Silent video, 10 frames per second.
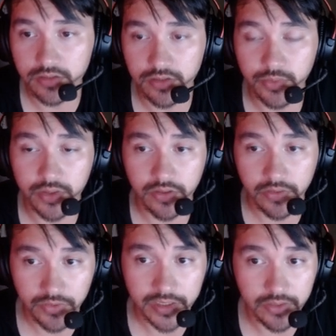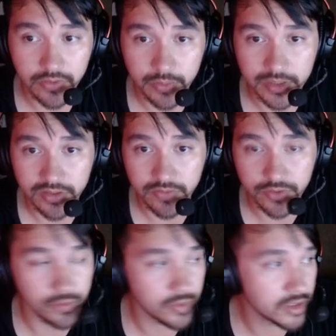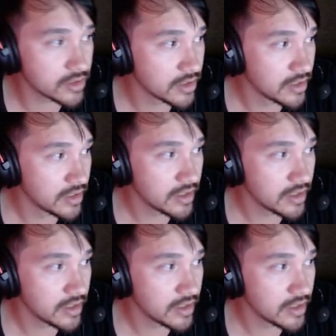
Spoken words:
so I'm not going to reiterate myself too much.